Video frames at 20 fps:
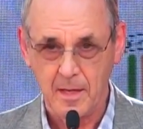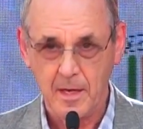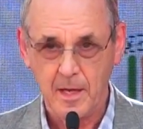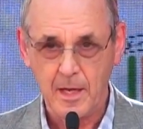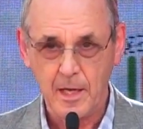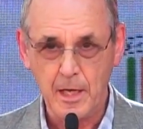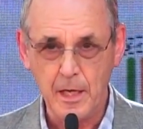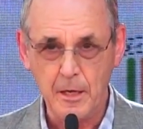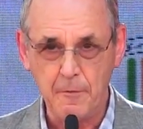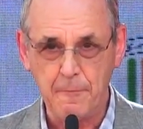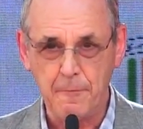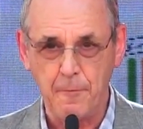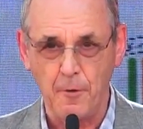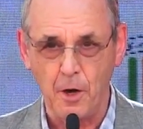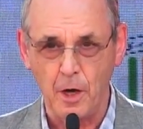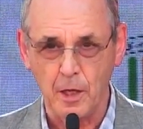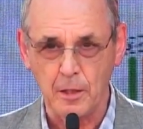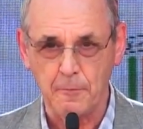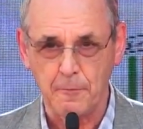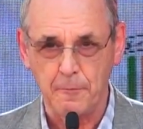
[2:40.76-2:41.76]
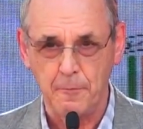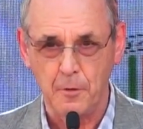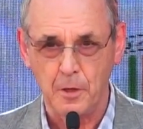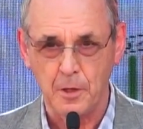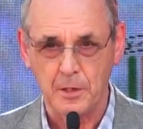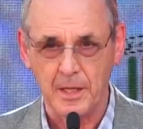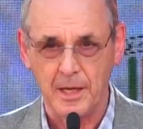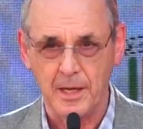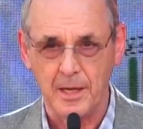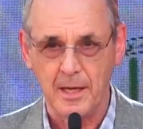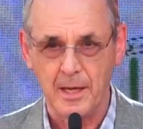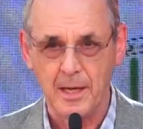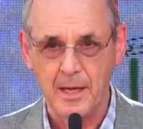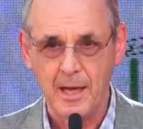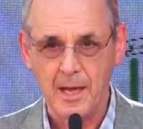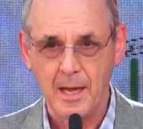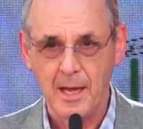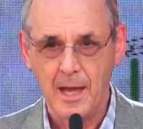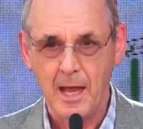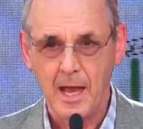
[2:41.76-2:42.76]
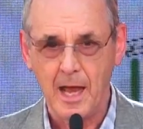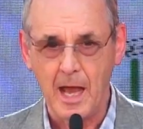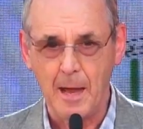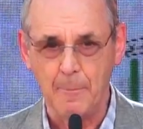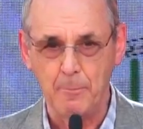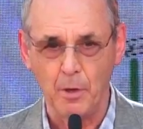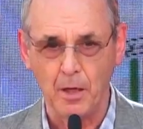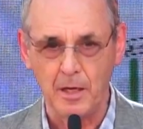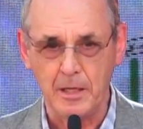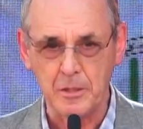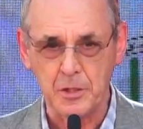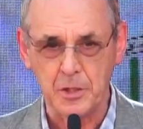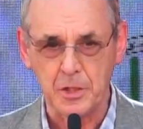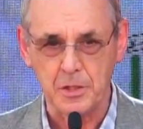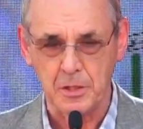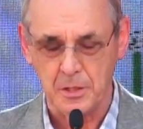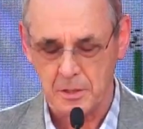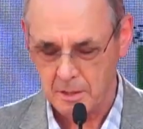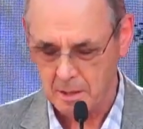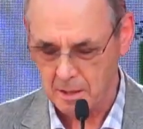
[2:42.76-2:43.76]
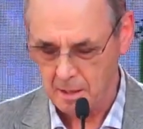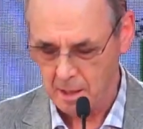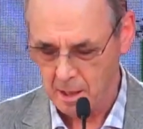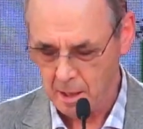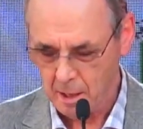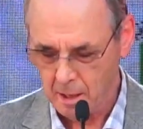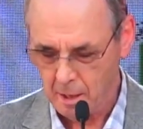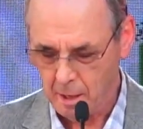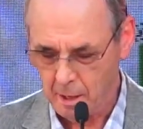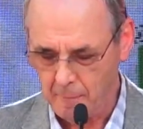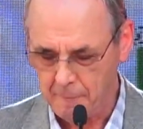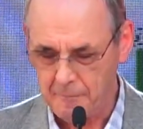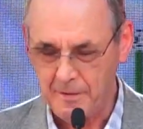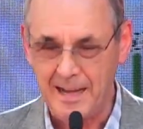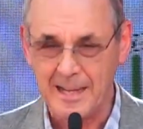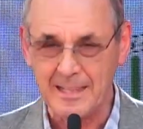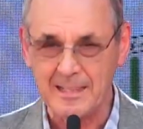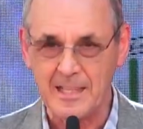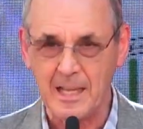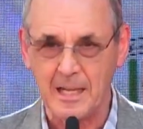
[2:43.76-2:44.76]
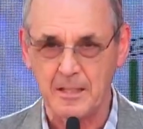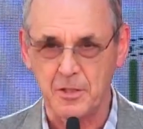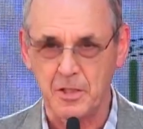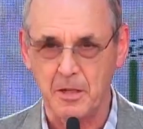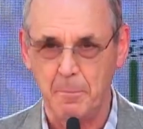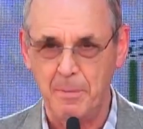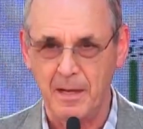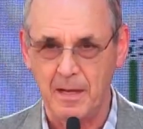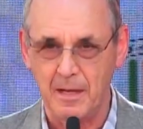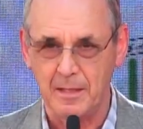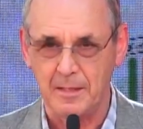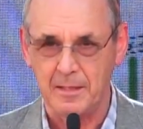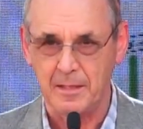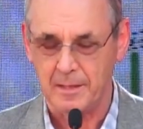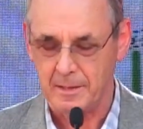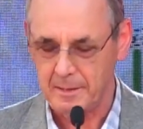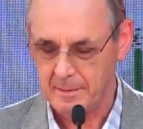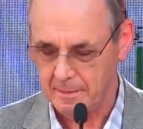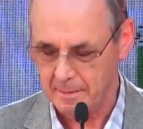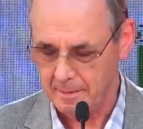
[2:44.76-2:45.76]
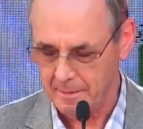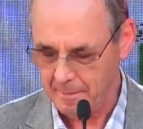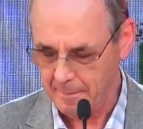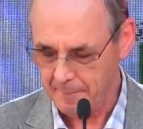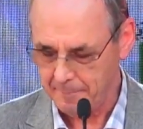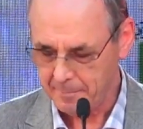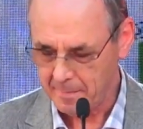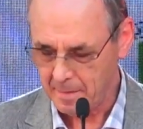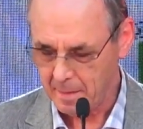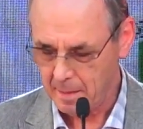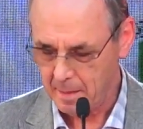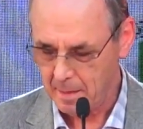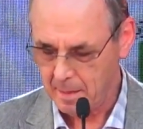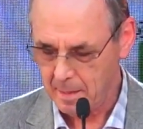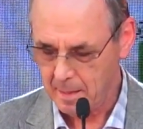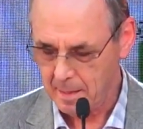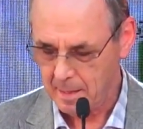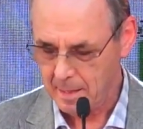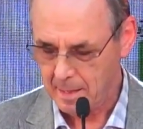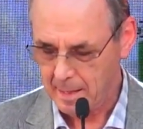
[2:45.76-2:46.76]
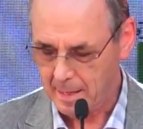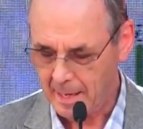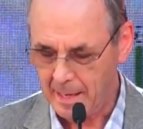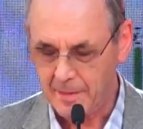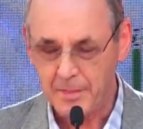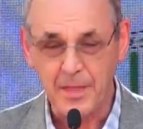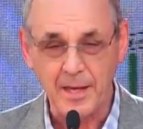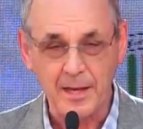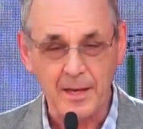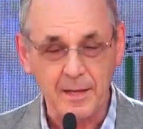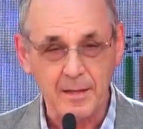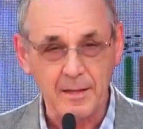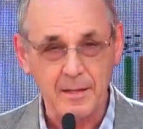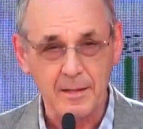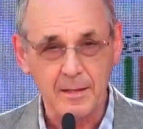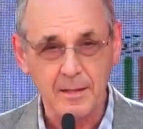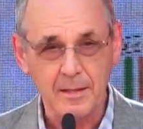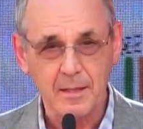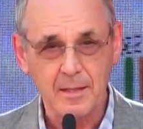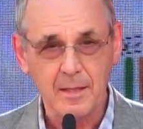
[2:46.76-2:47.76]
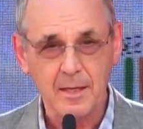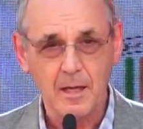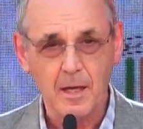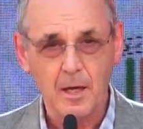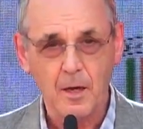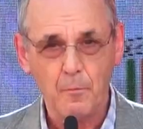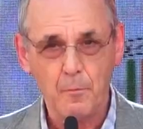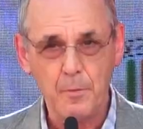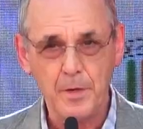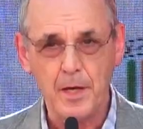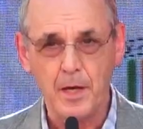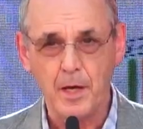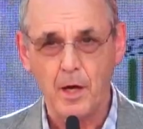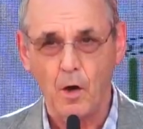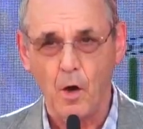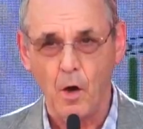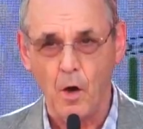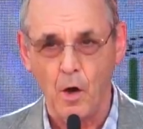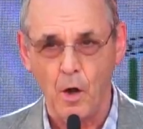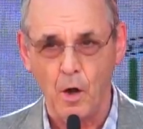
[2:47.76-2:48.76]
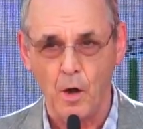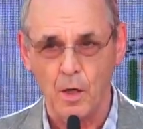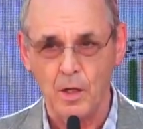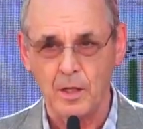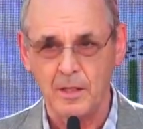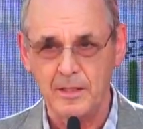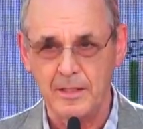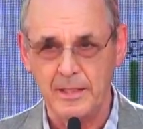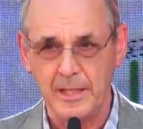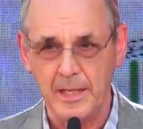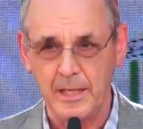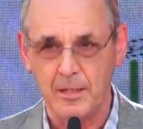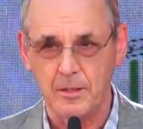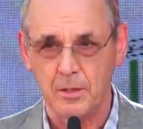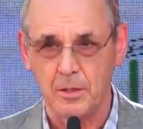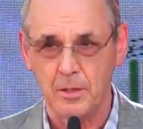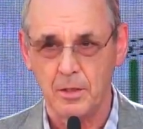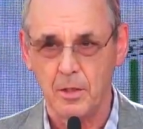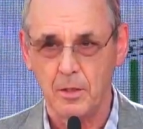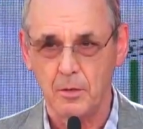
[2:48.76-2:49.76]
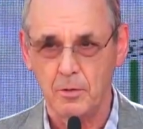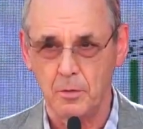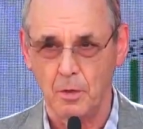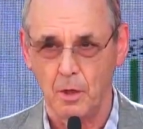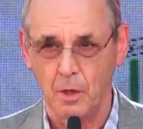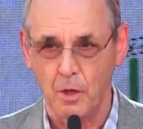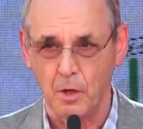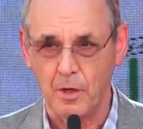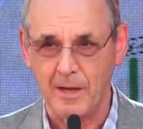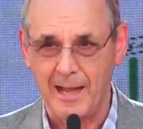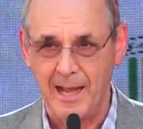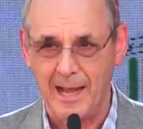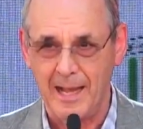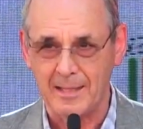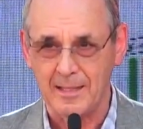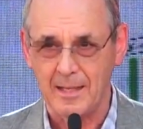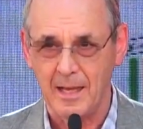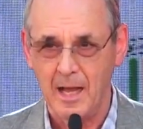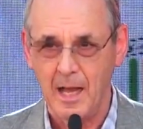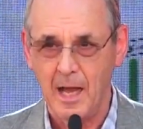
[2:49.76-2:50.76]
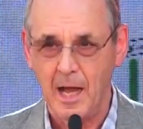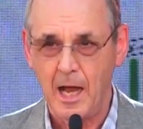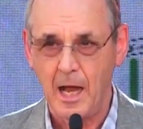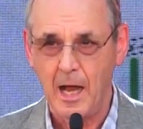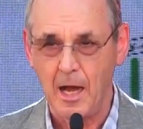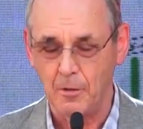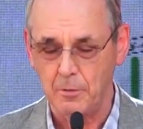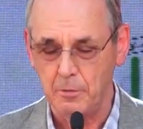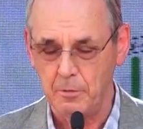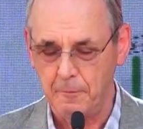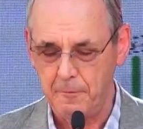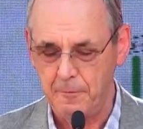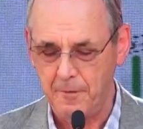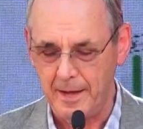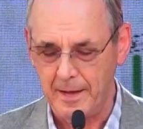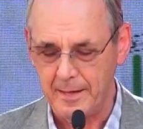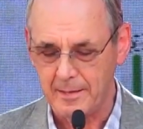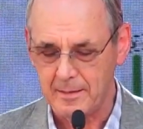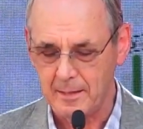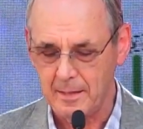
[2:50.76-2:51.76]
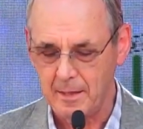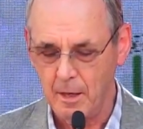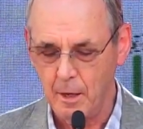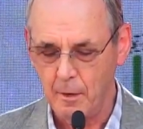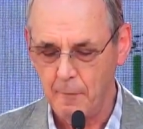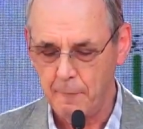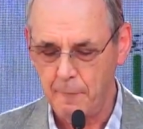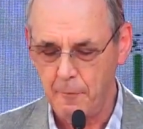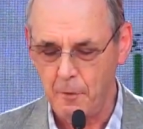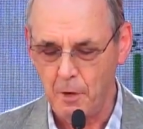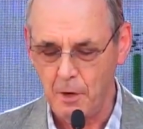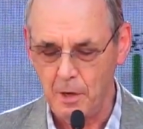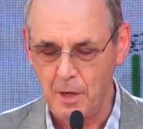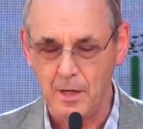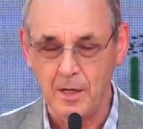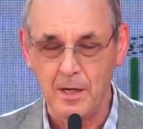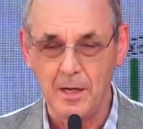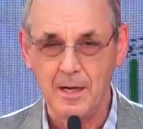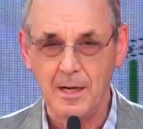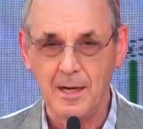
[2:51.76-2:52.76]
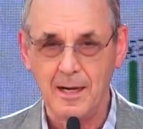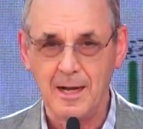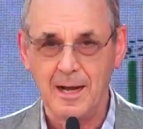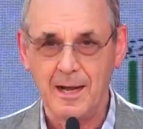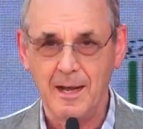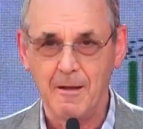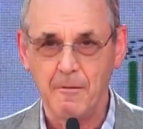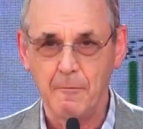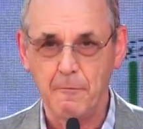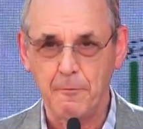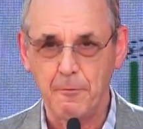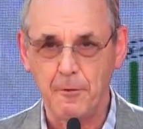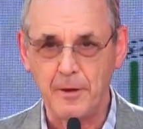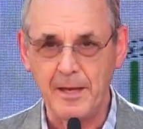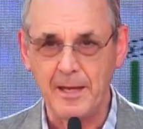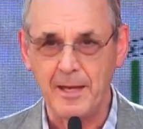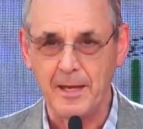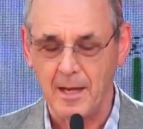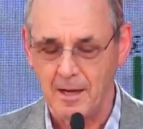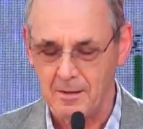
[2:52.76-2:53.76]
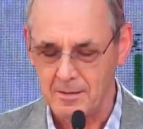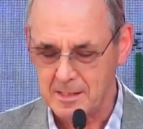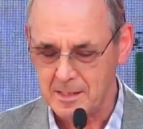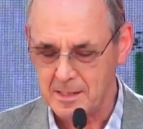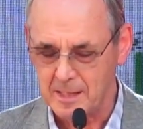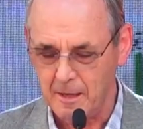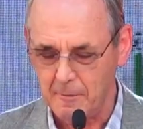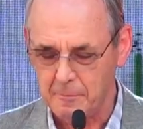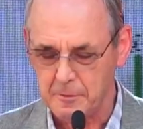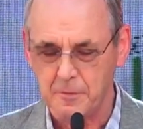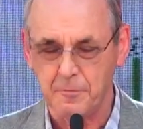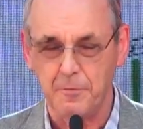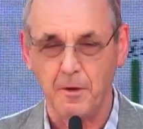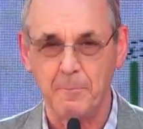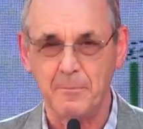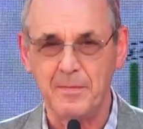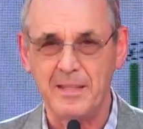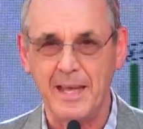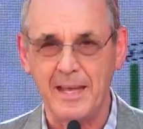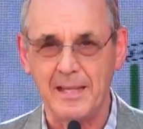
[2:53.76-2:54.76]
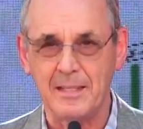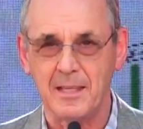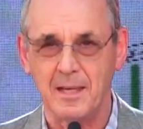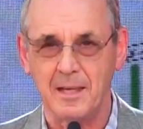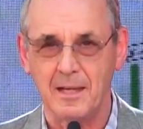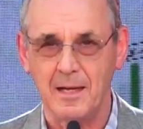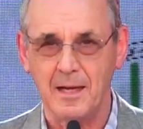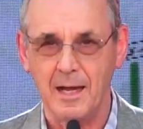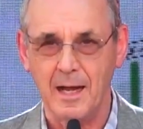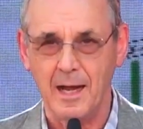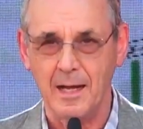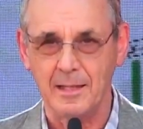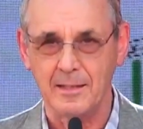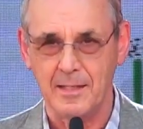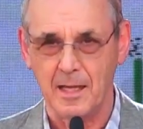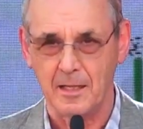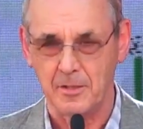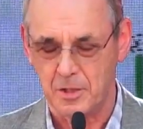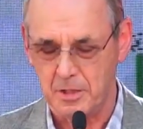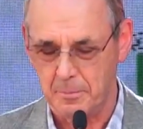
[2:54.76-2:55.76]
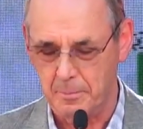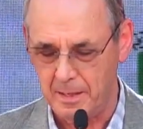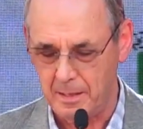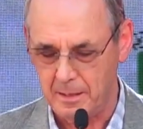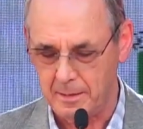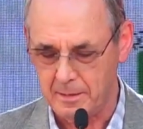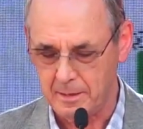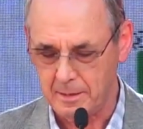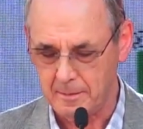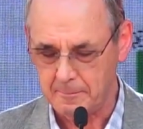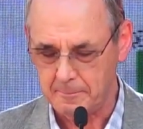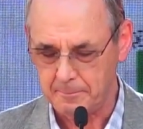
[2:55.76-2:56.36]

He fought for the abolition of untouchability. I think we all need to look at how to fight for freeing ourselves from data untouchability.